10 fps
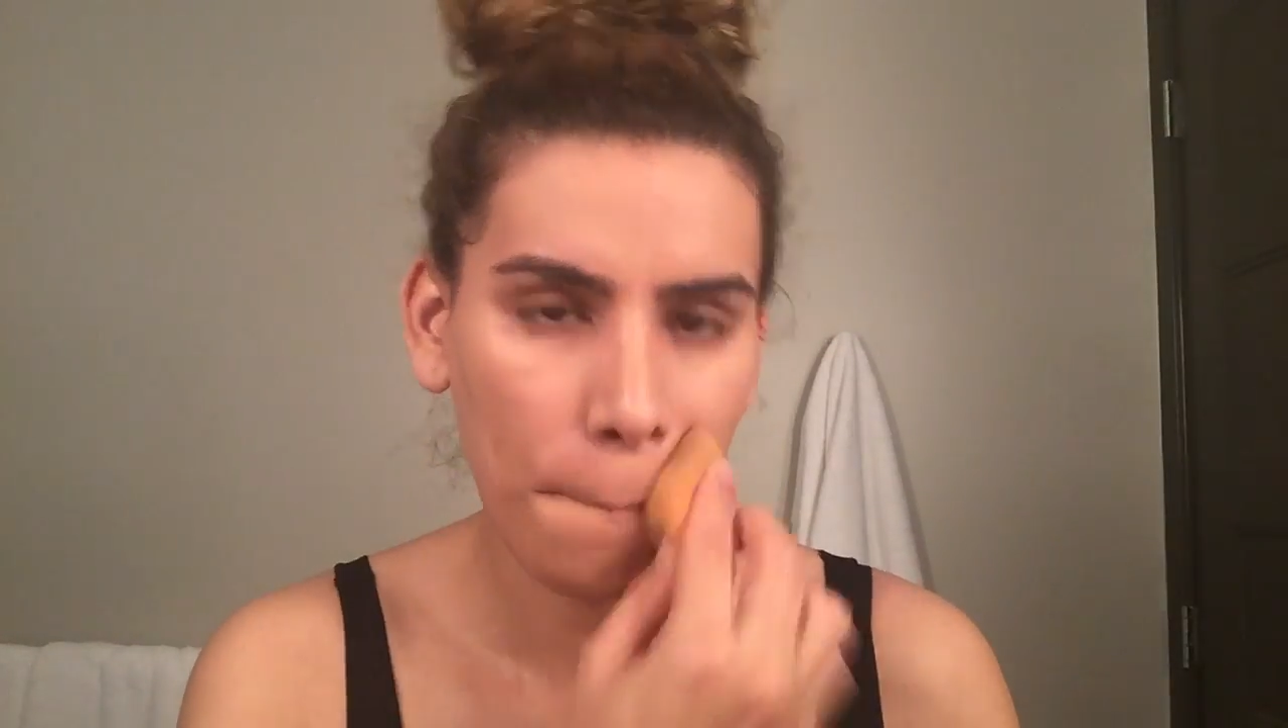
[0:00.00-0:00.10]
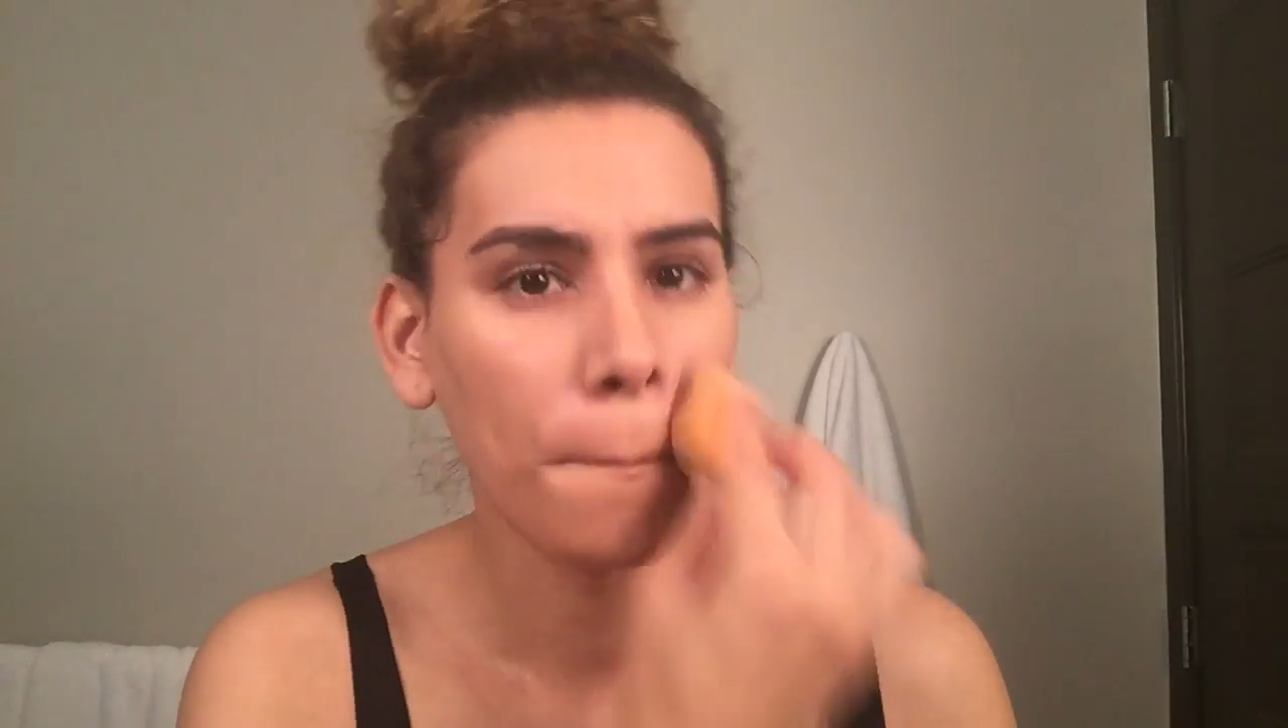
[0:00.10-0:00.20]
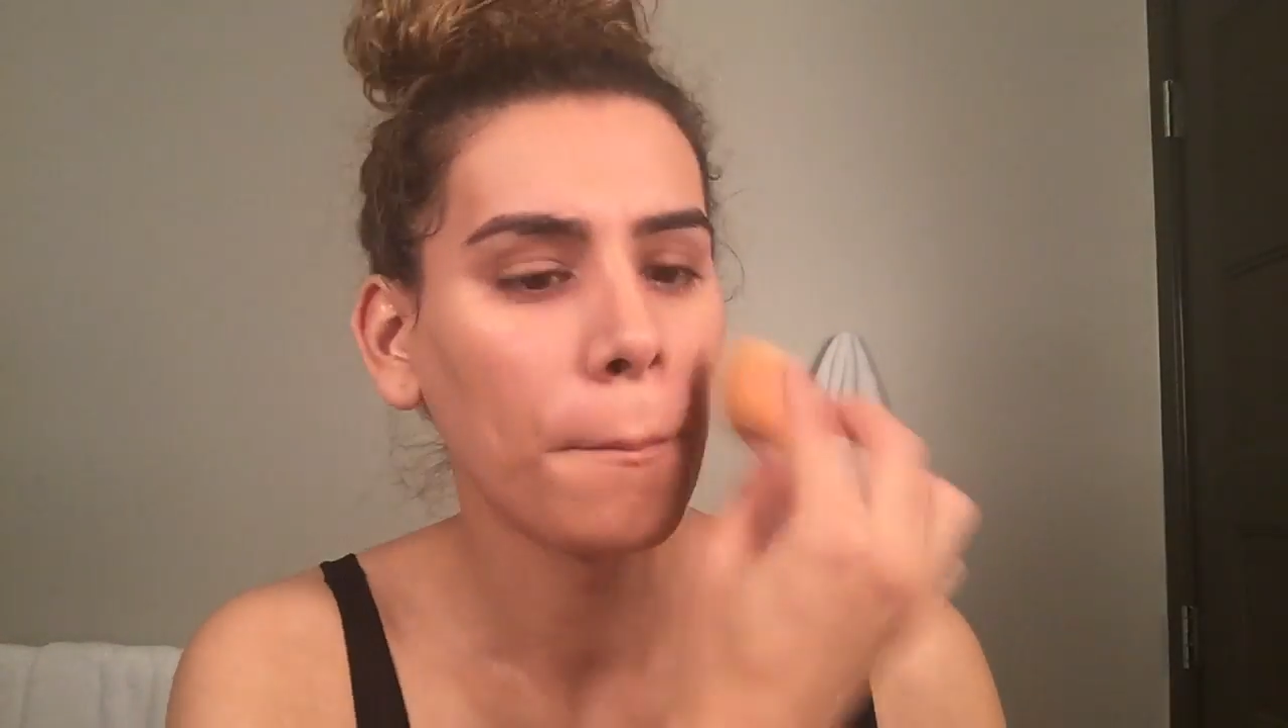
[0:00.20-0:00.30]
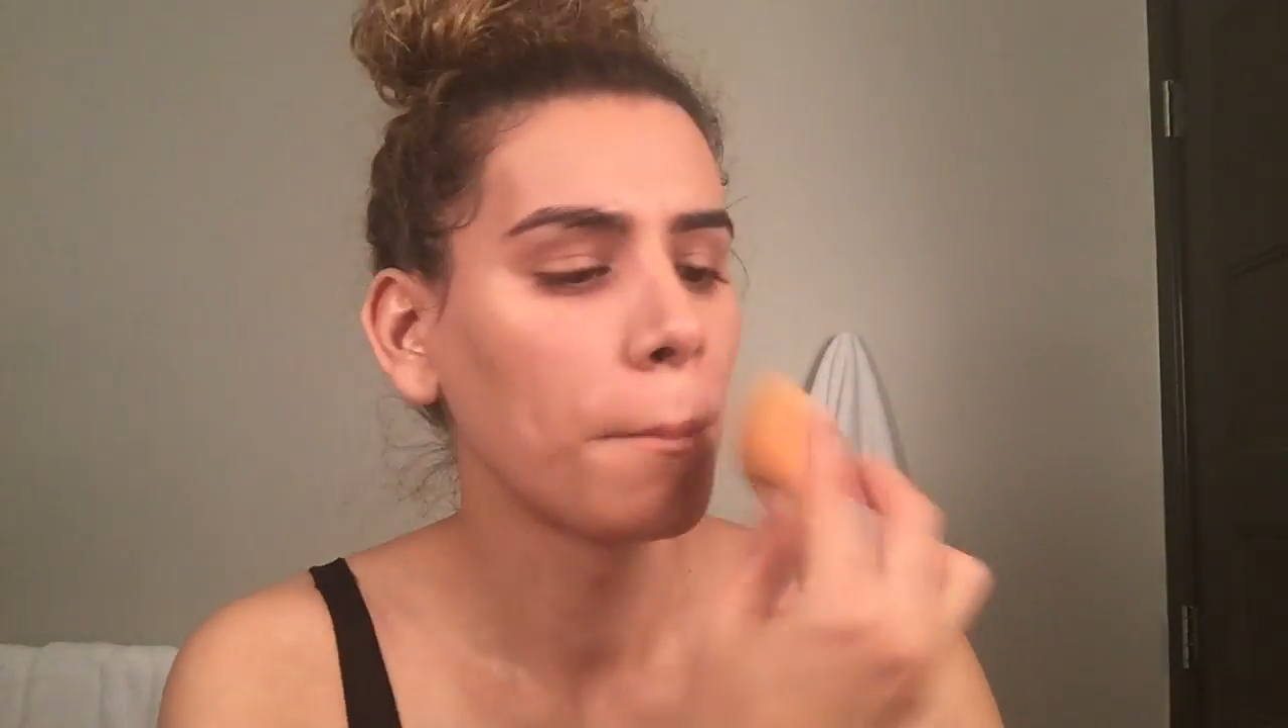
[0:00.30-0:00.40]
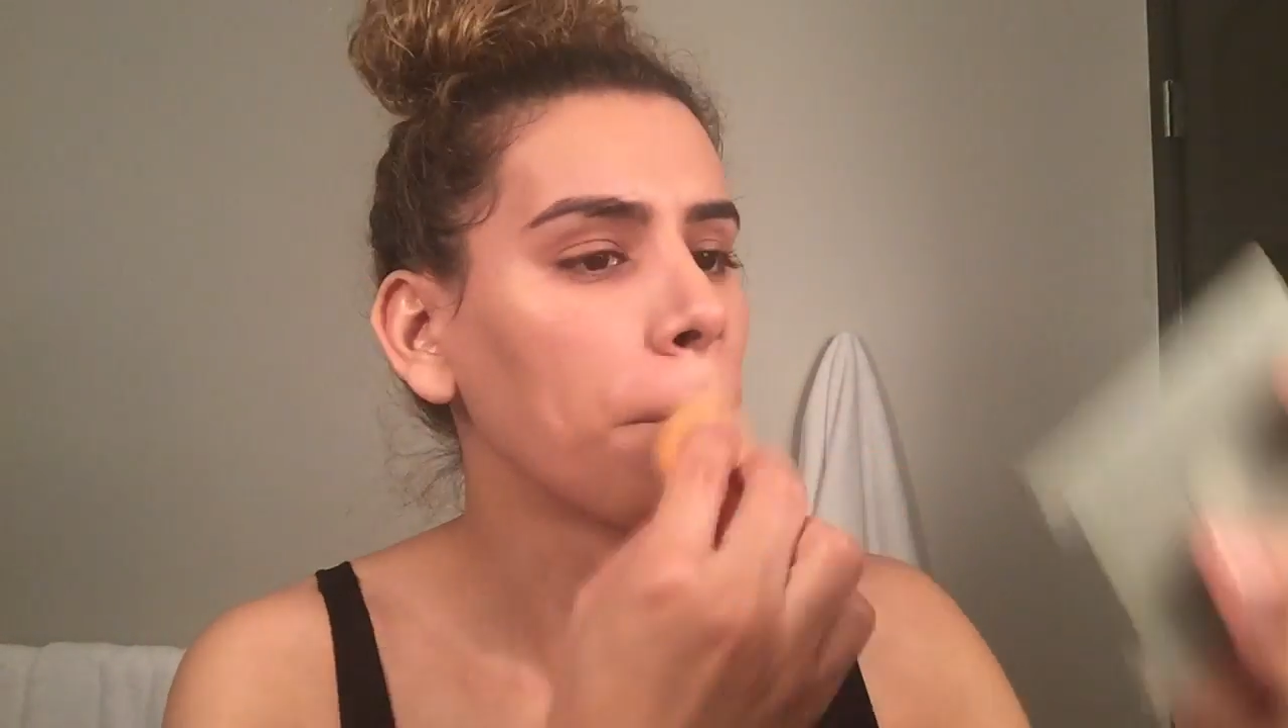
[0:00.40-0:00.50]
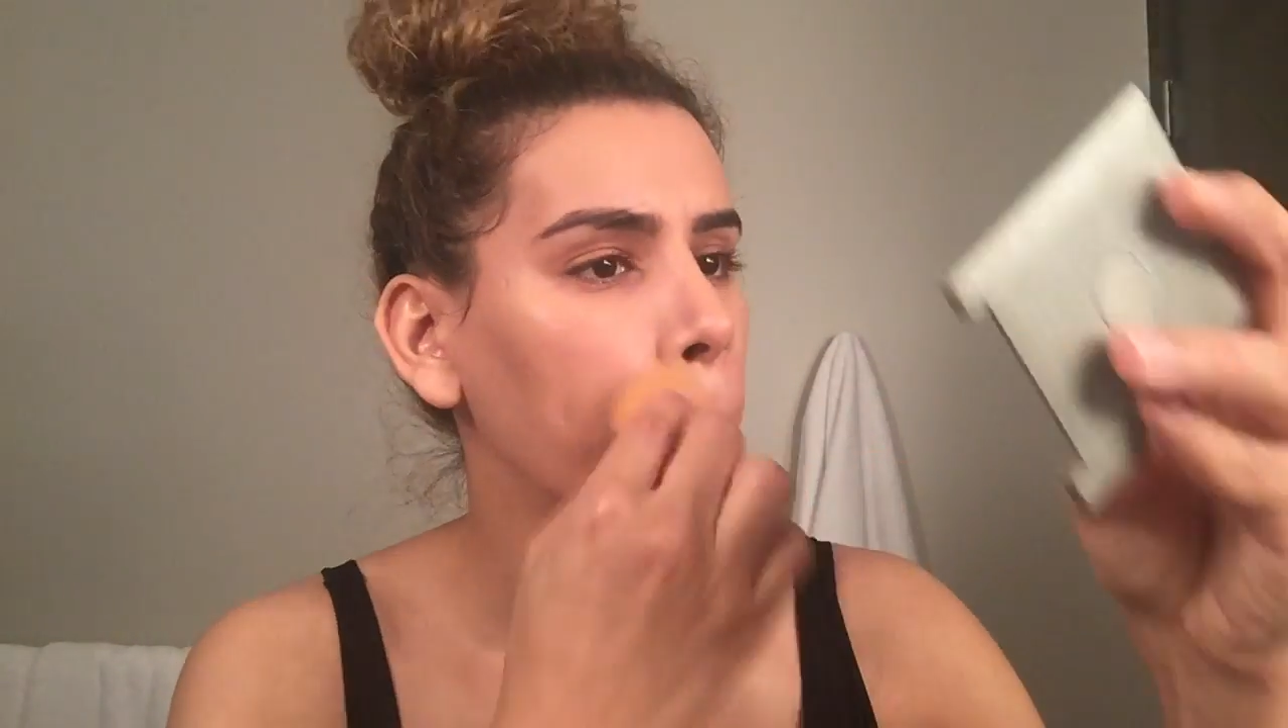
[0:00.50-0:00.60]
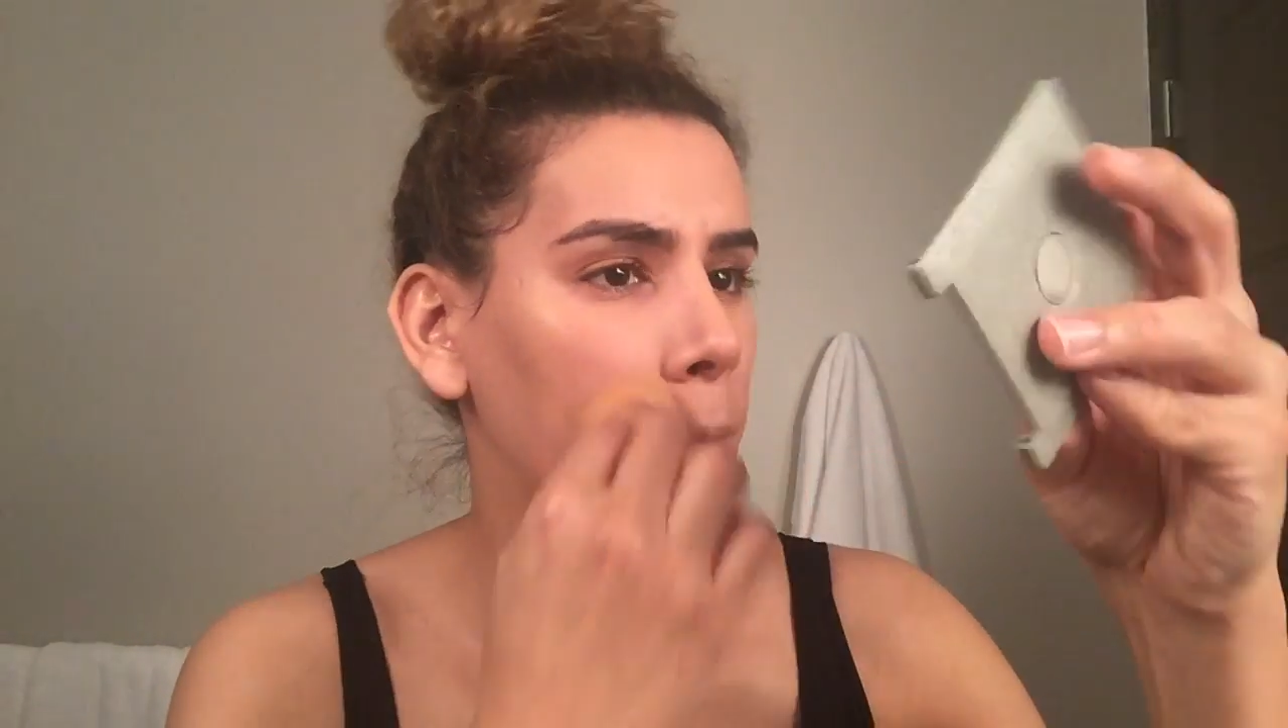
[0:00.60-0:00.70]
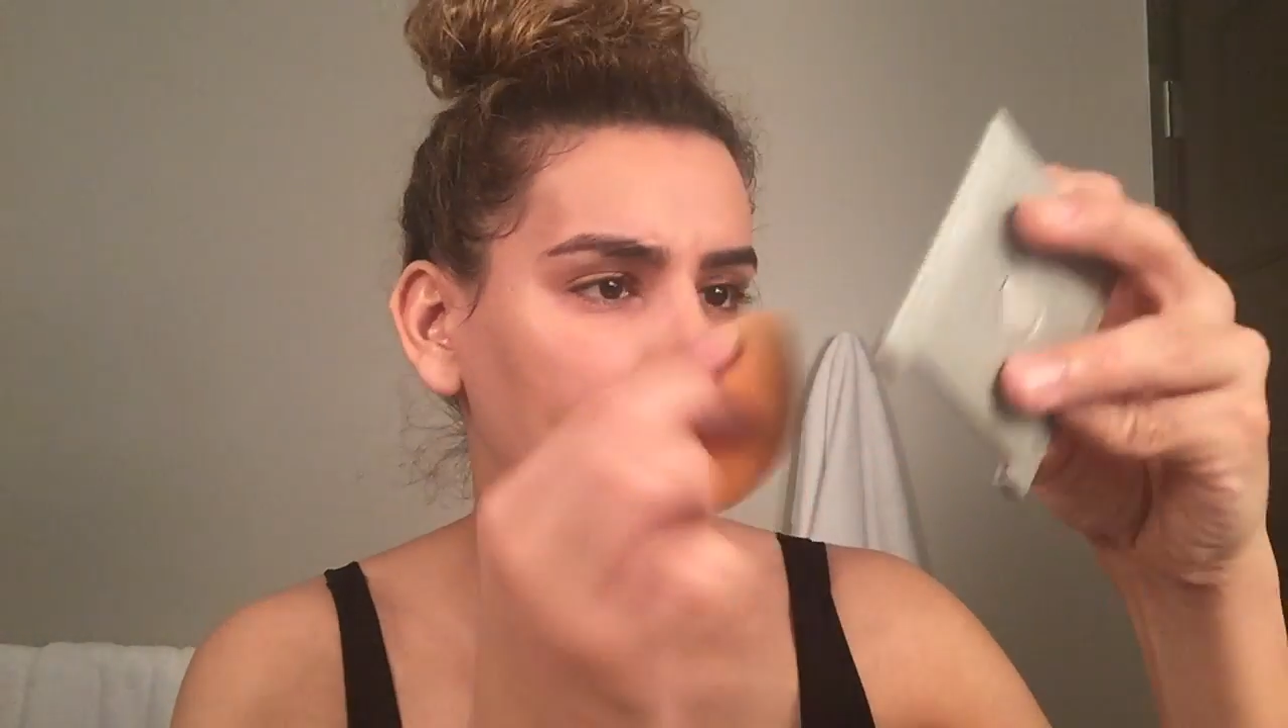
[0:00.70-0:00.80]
blend it out